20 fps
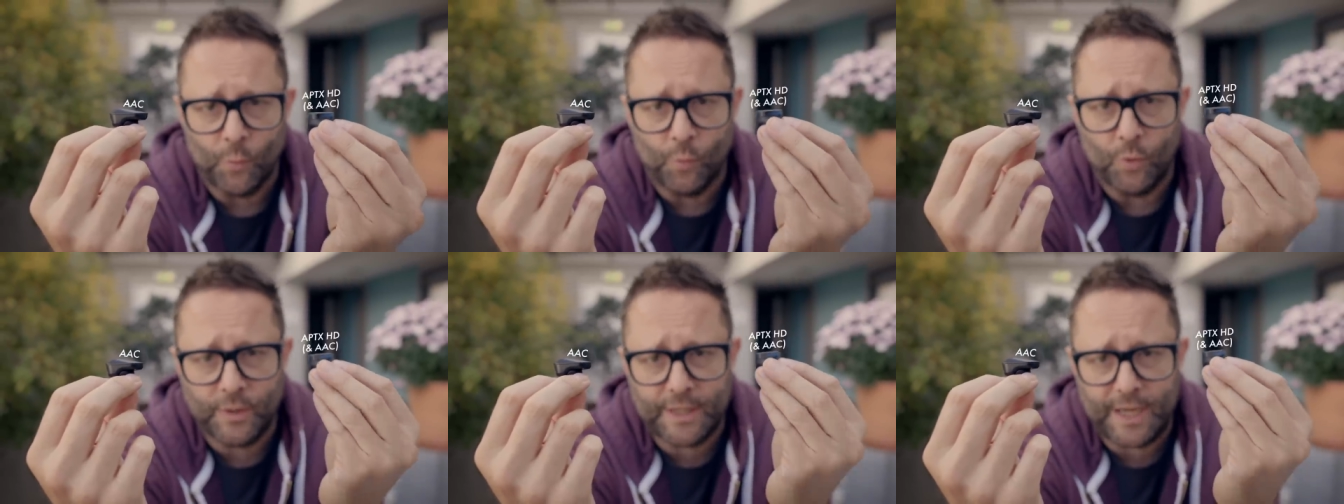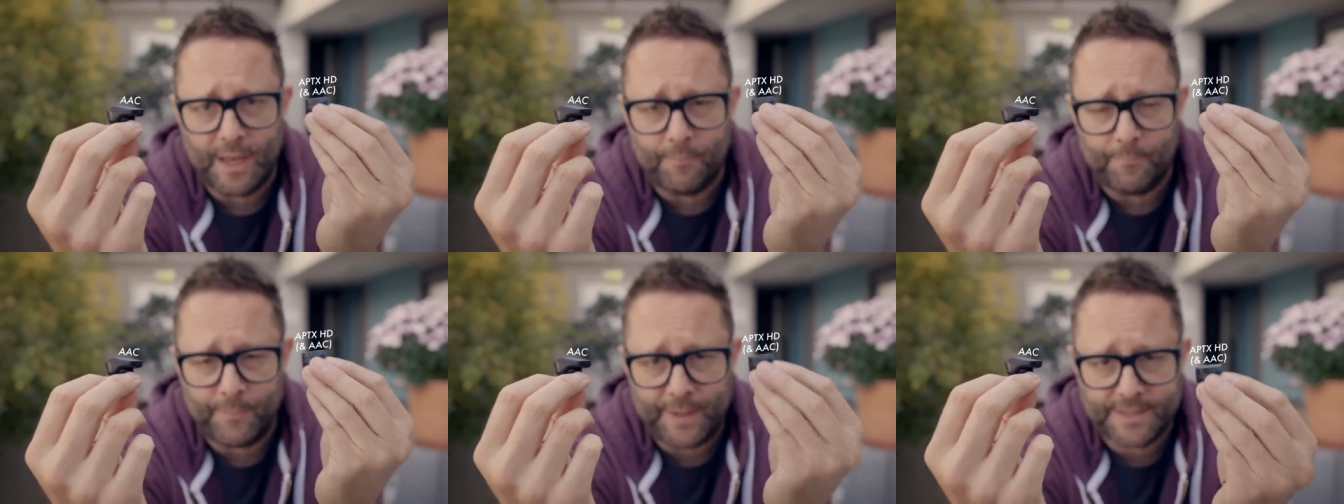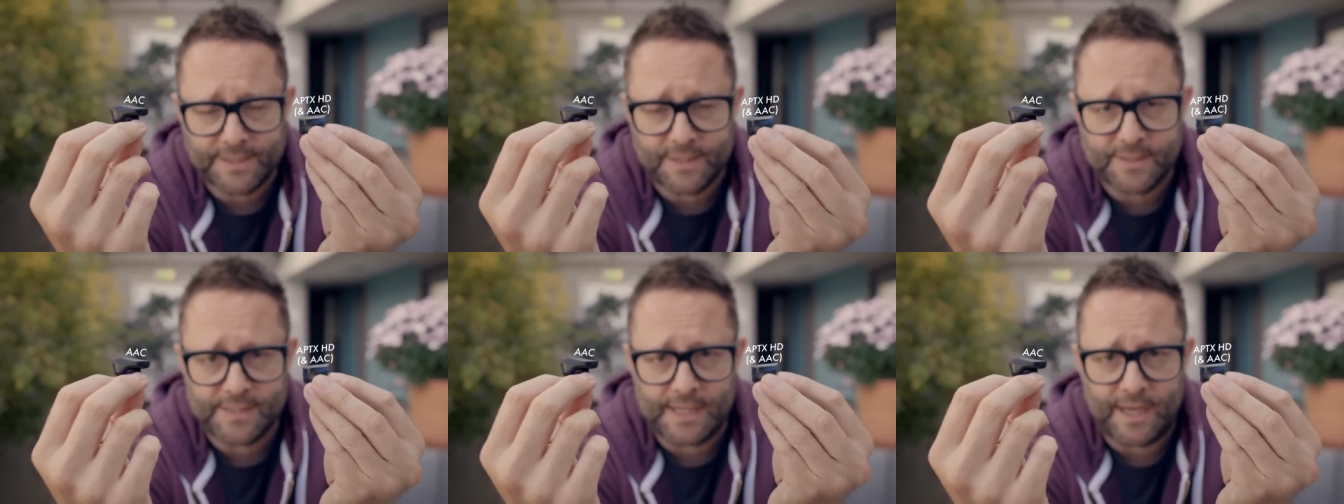will get
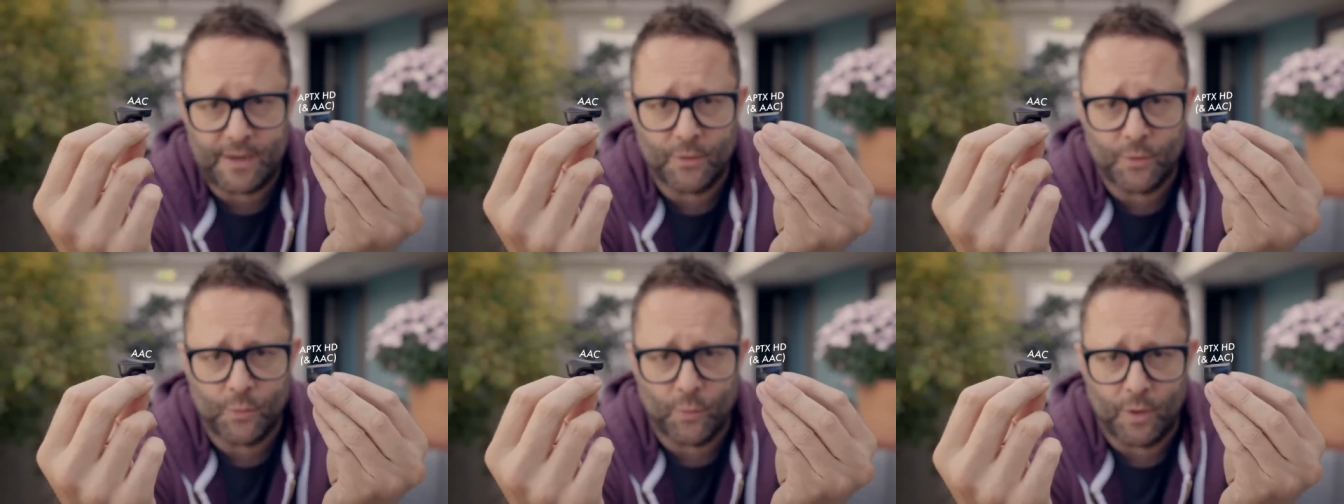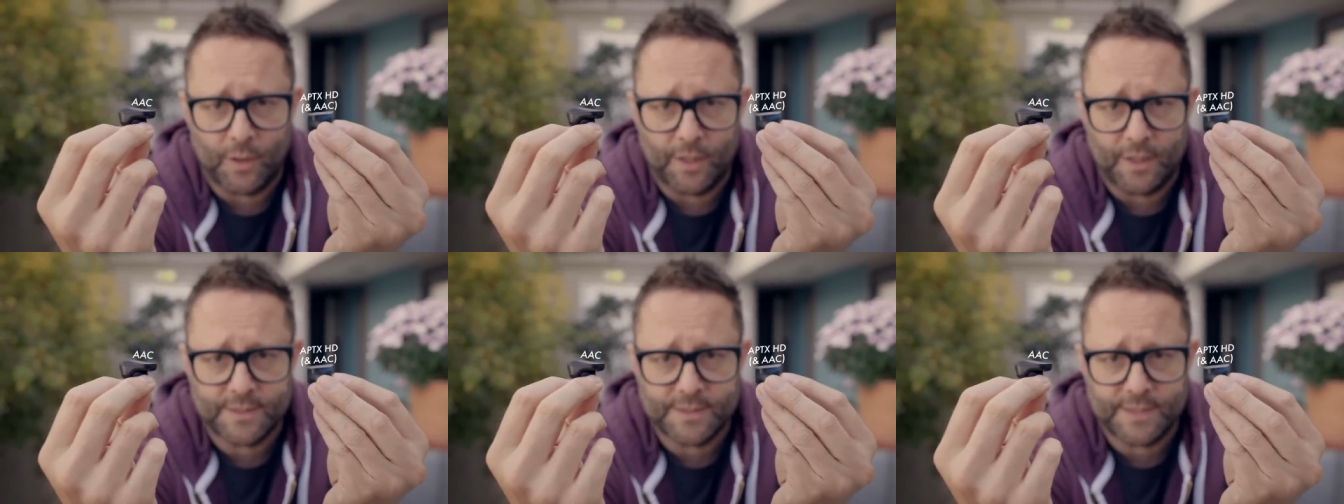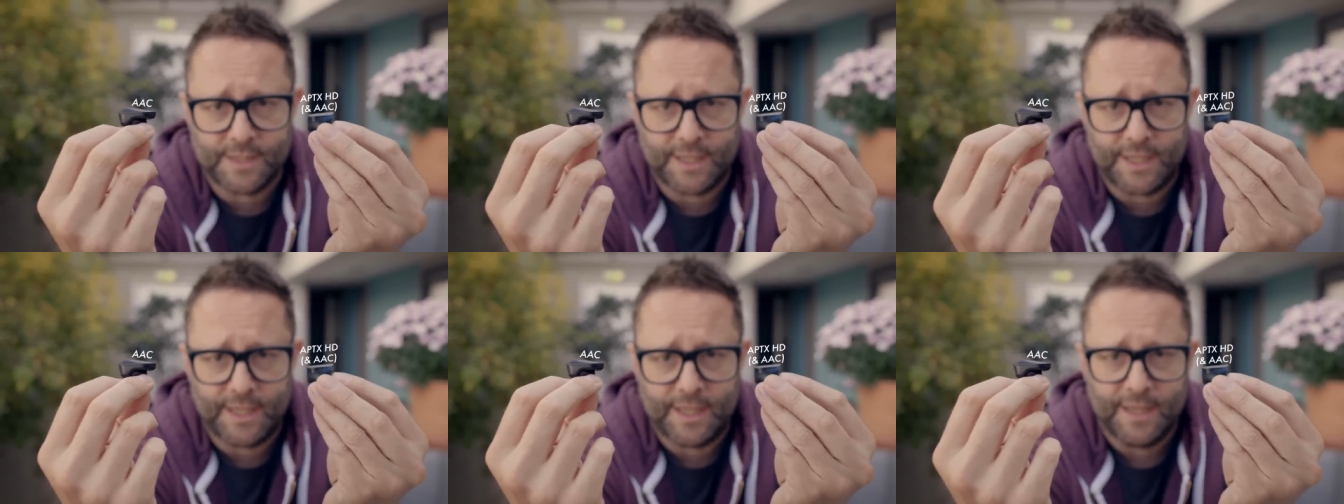better sound
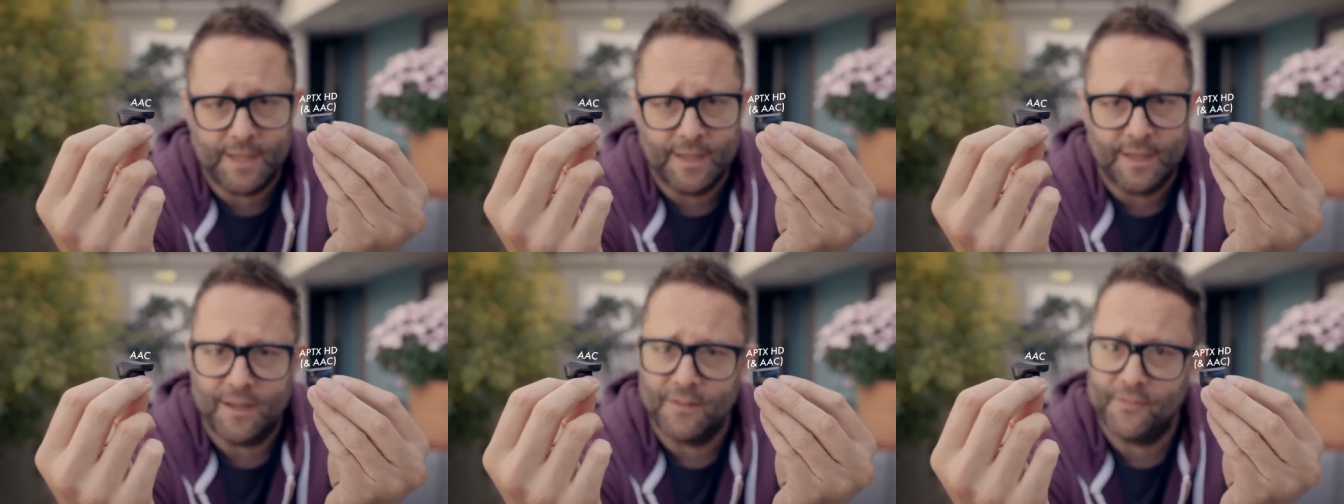quality